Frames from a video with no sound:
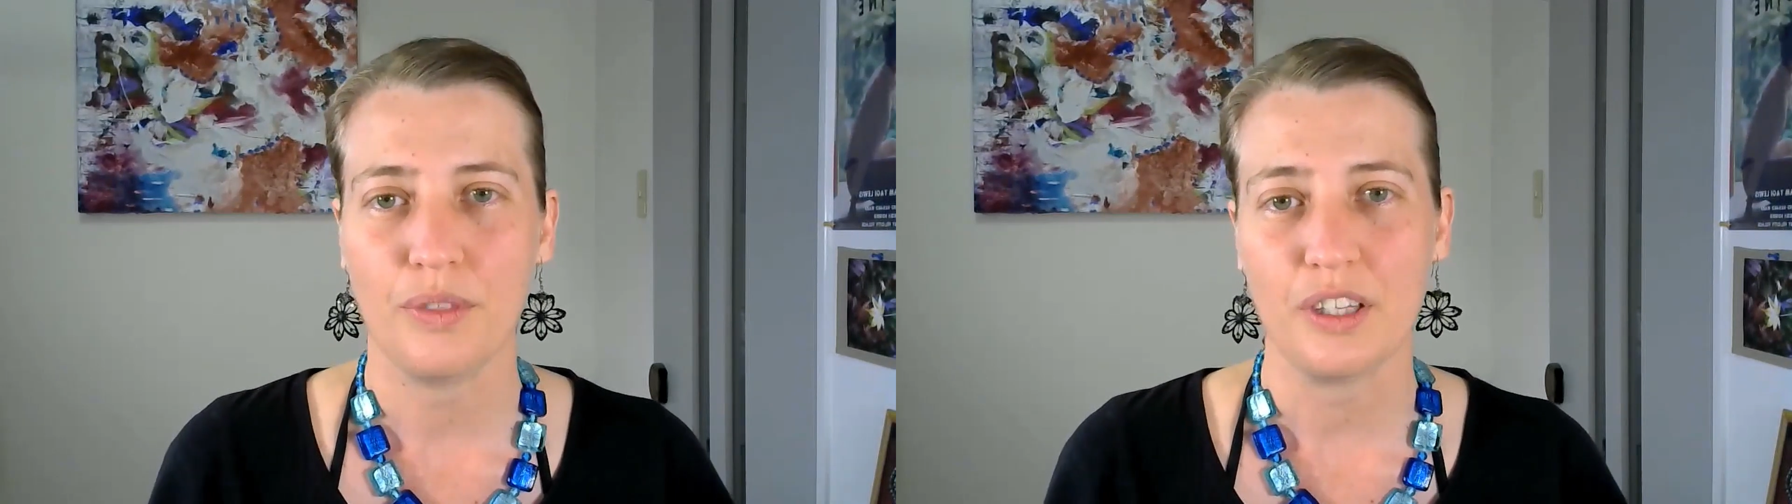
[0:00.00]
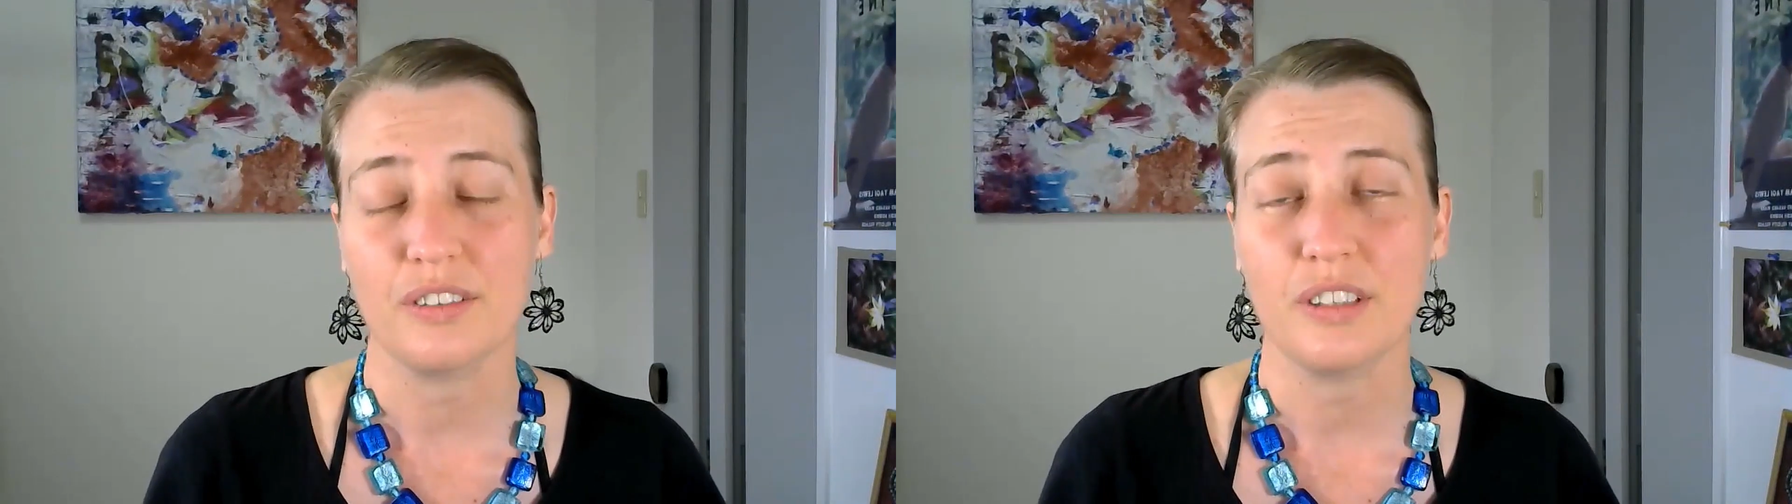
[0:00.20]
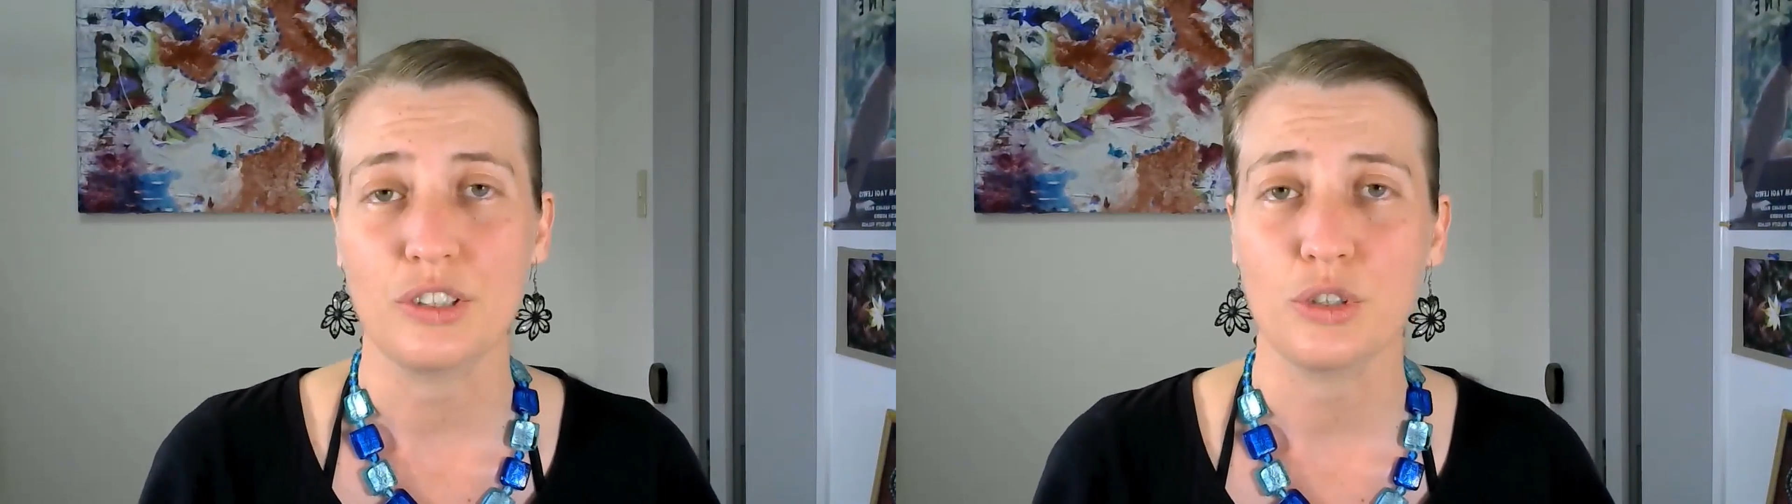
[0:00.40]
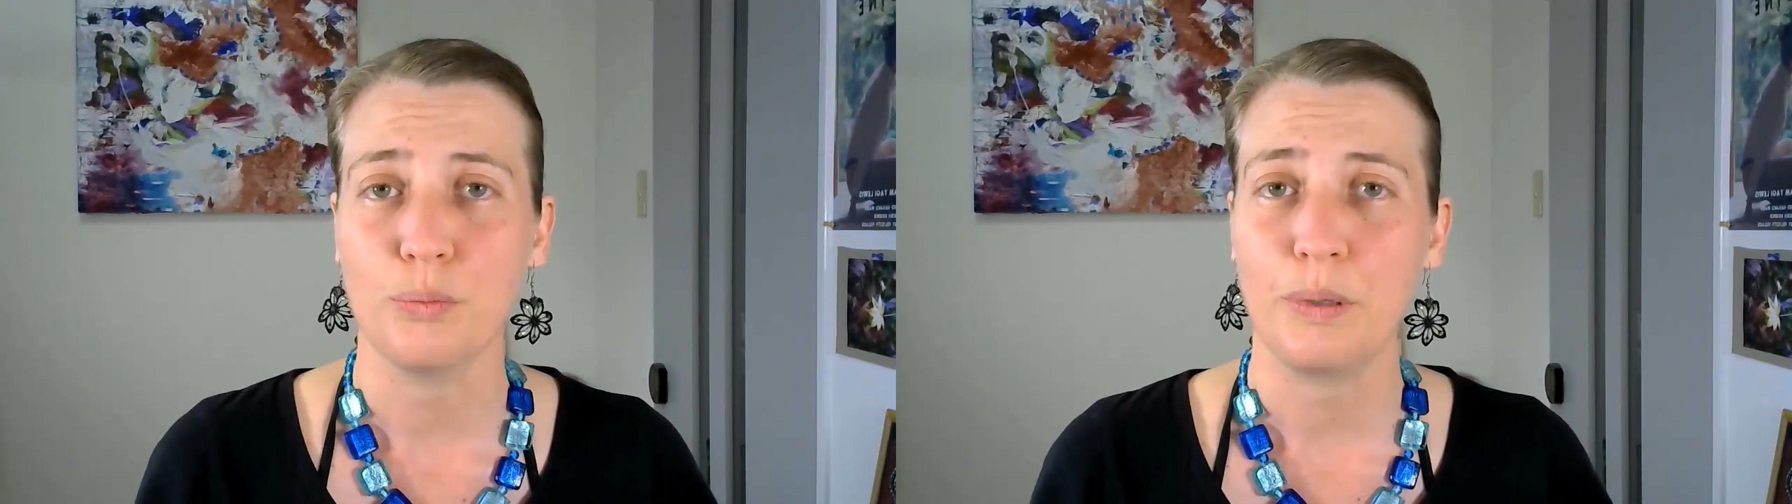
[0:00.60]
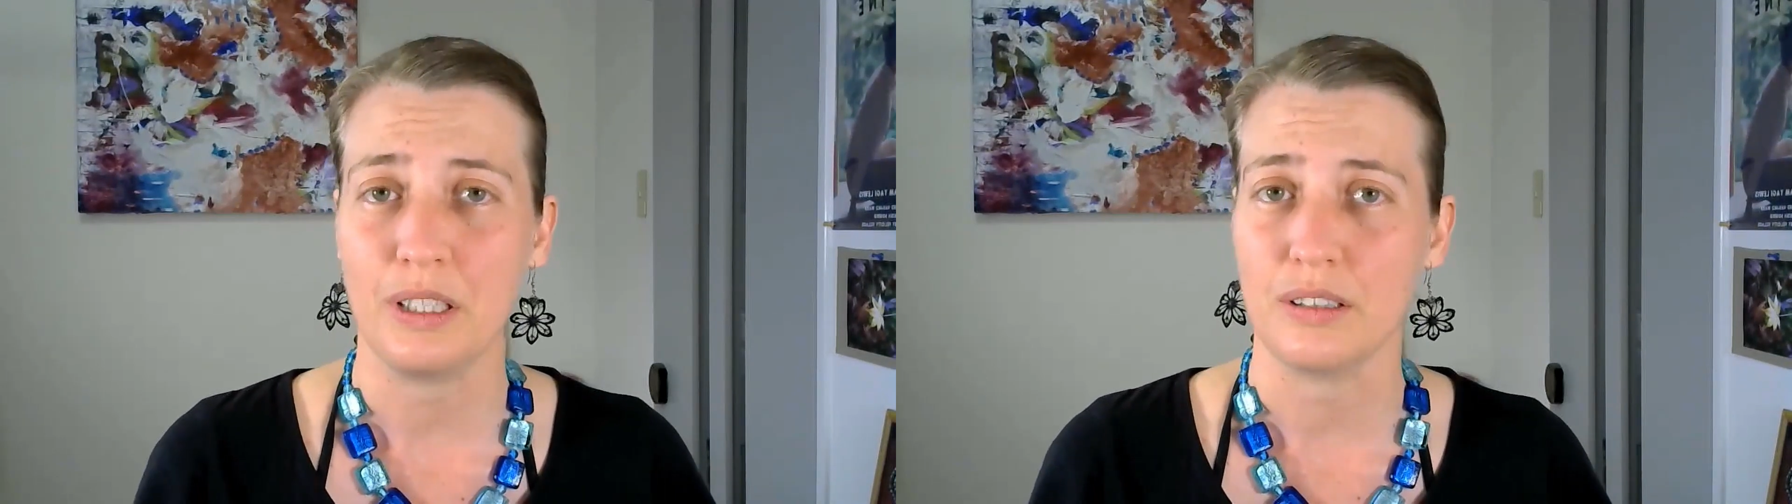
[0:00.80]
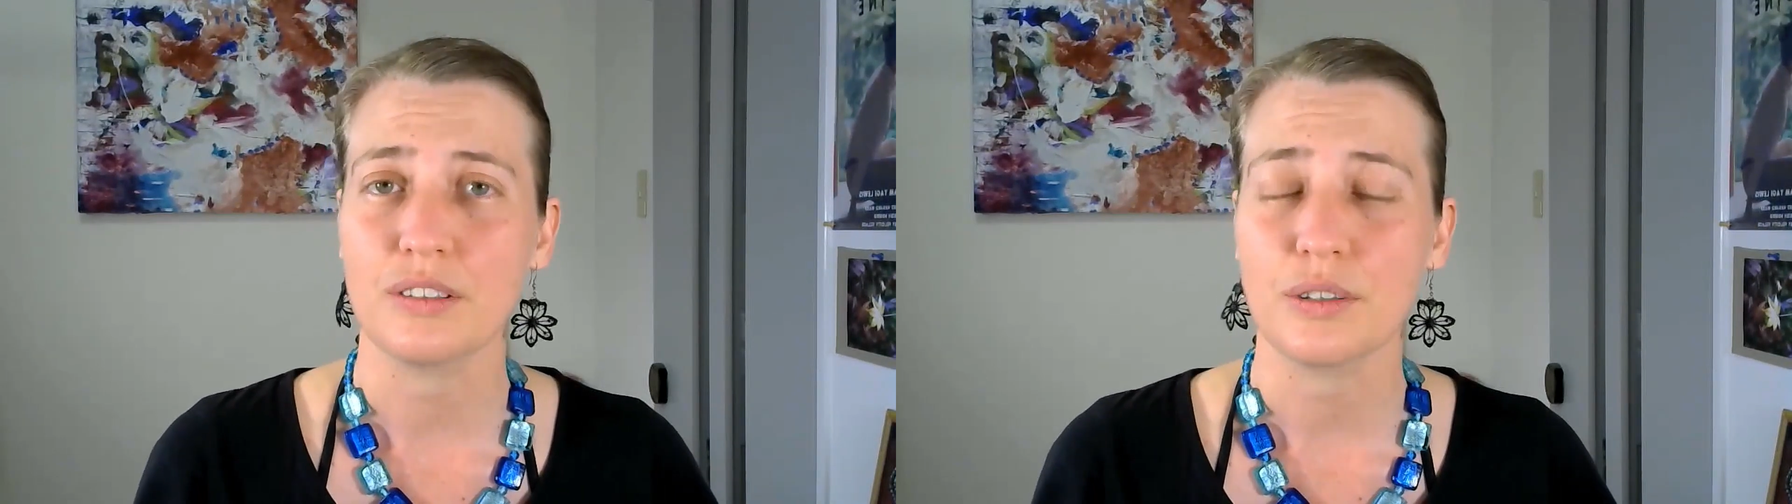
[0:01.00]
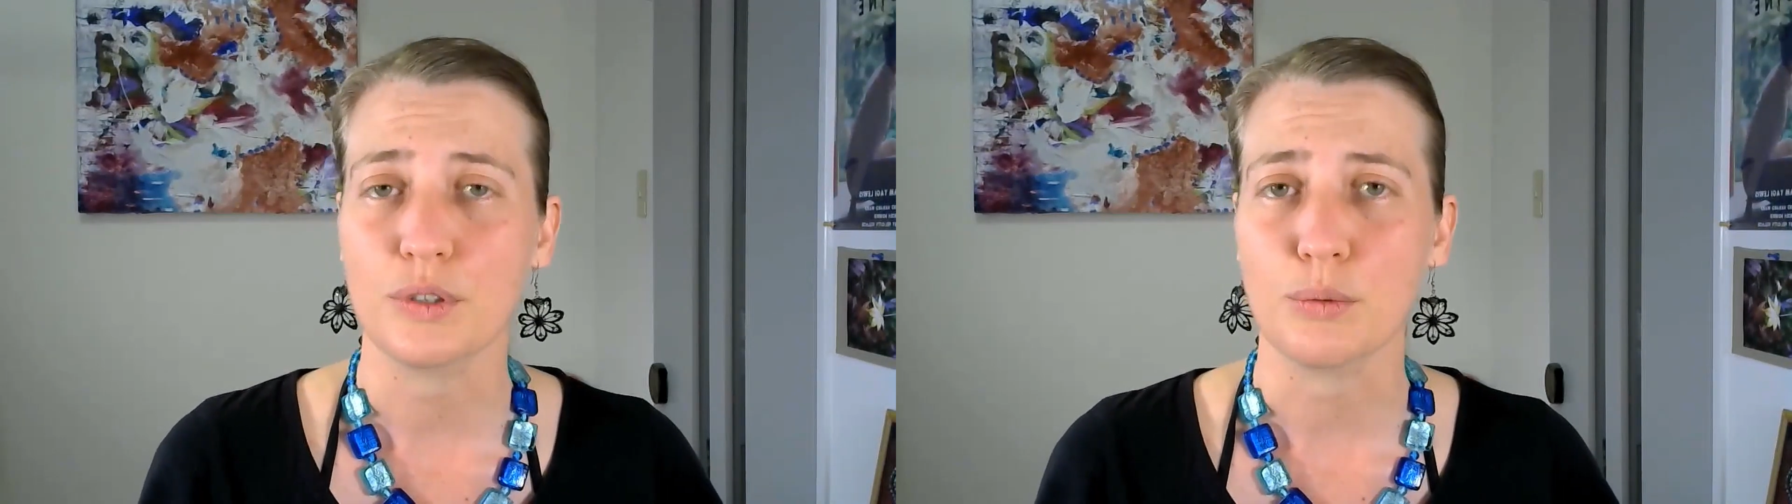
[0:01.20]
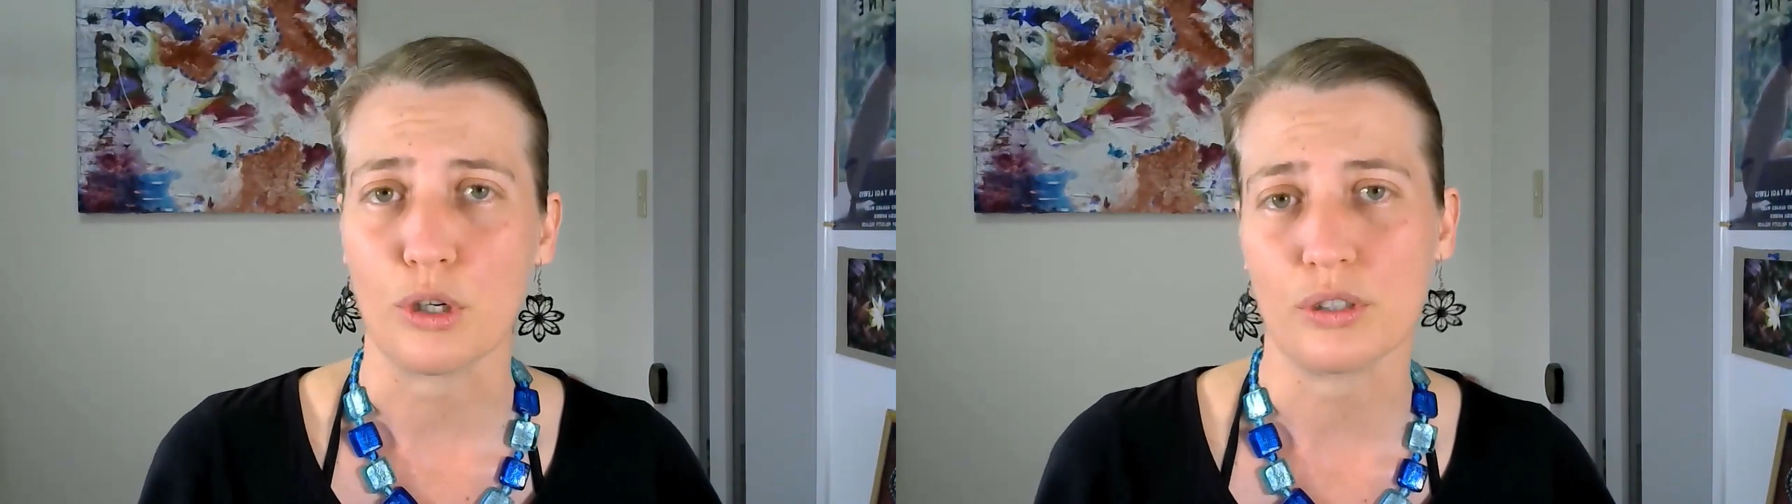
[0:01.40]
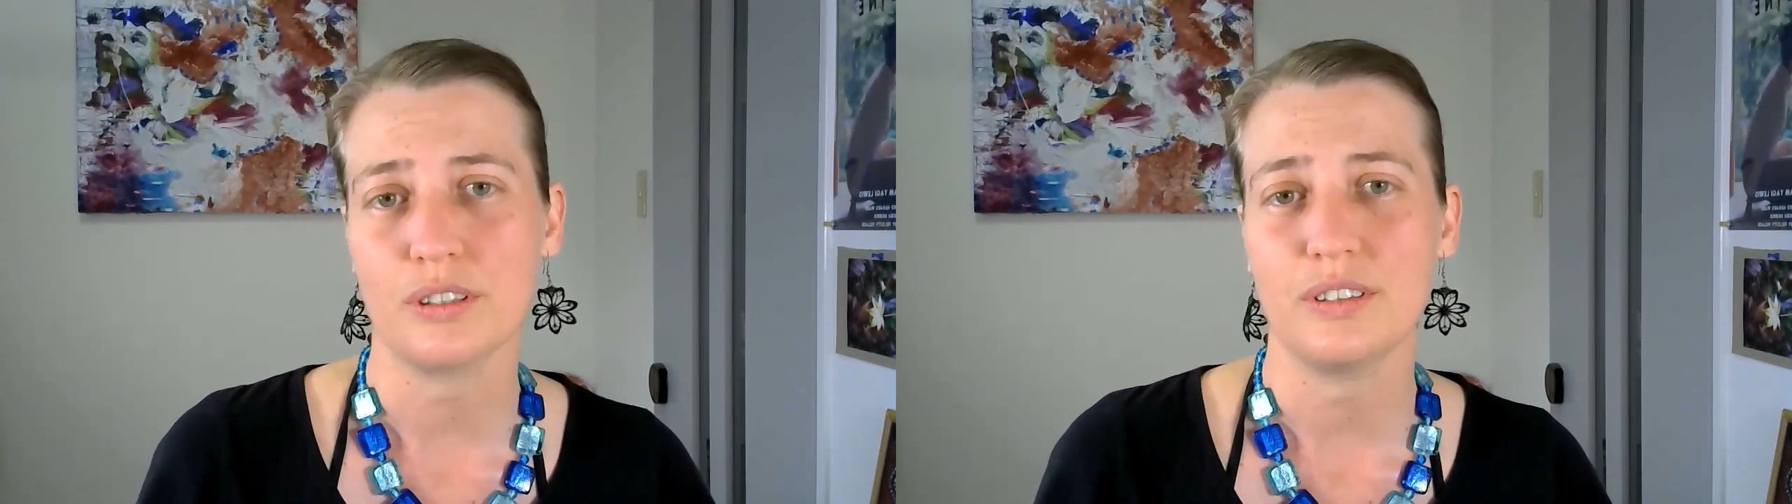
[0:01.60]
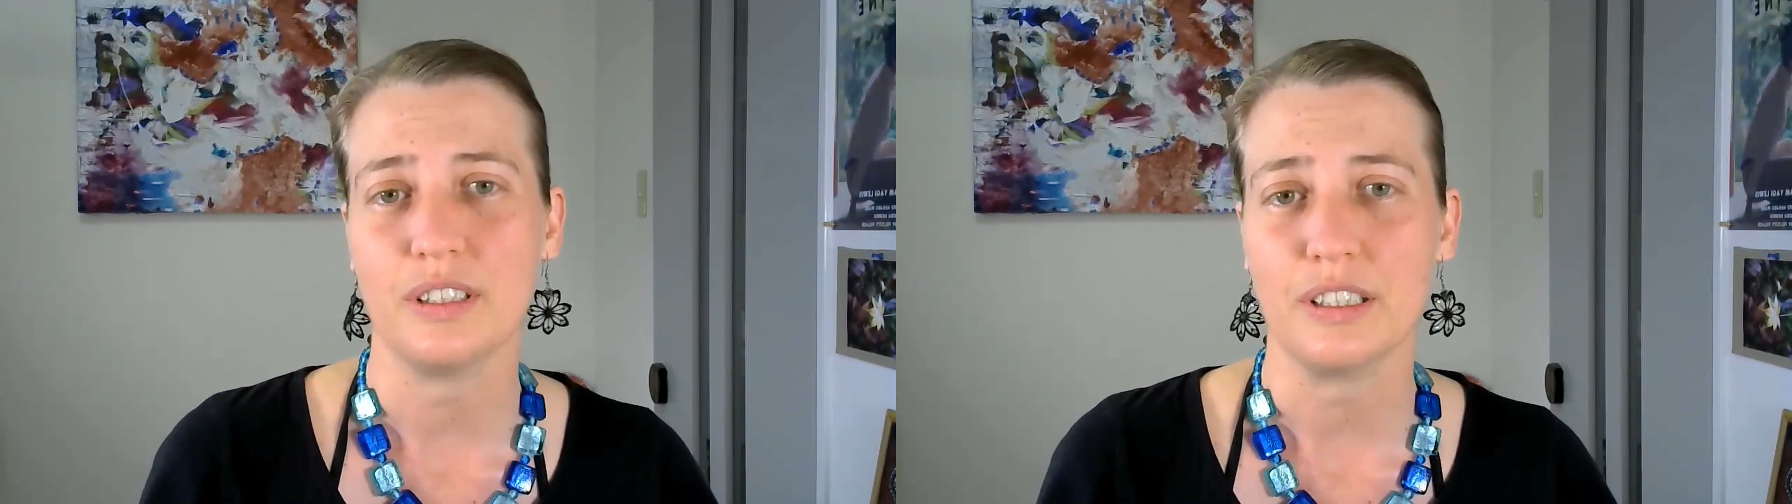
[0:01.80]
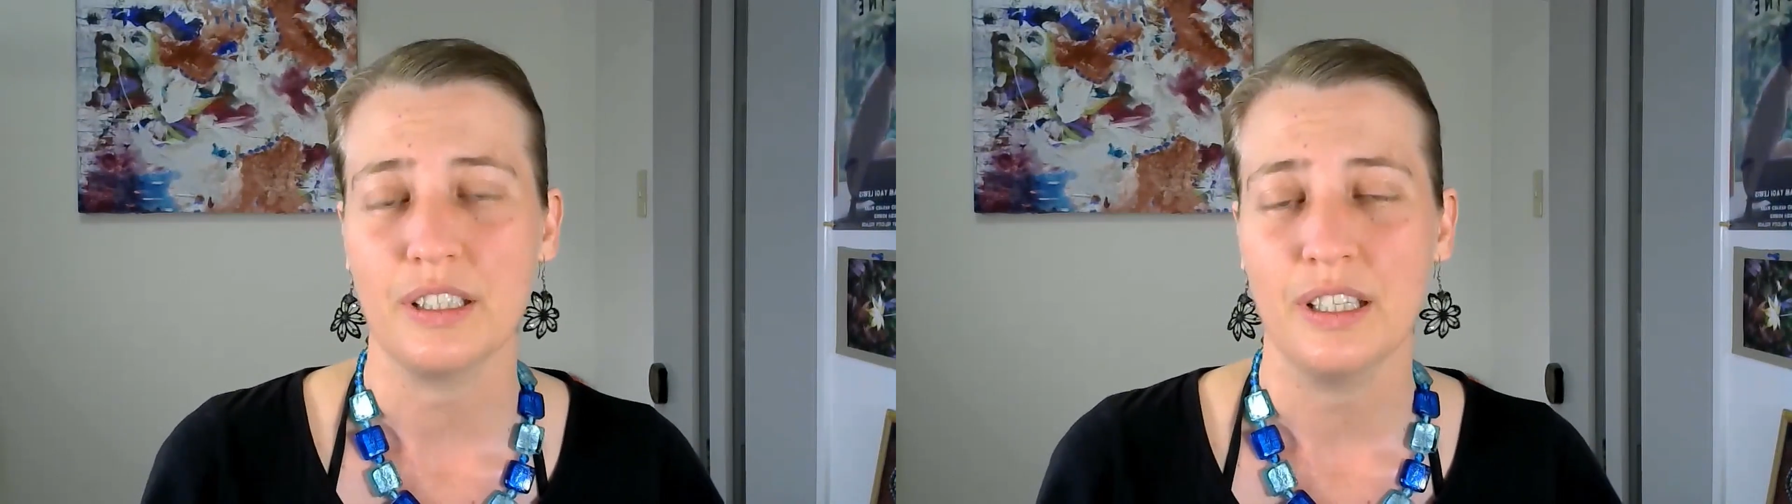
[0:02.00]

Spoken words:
essential pillars of democracy,